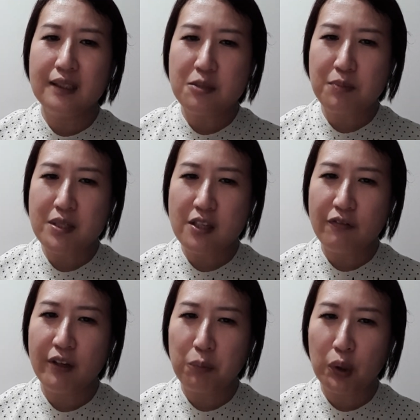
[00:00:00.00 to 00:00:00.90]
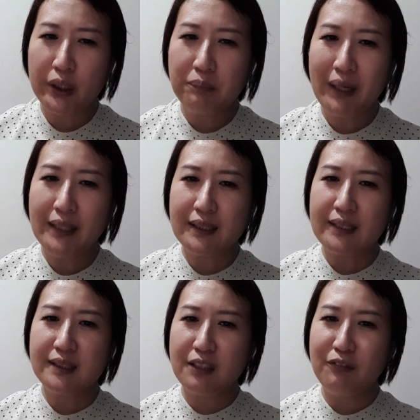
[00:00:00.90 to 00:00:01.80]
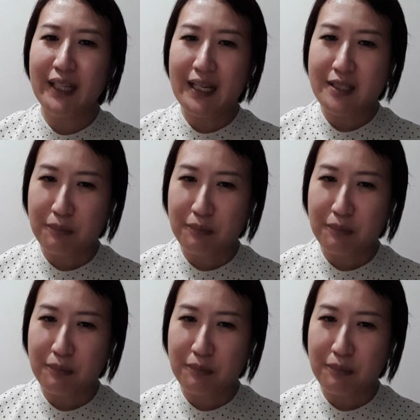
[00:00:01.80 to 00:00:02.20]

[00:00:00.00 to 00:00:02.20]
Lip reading: specific body parts that is giving us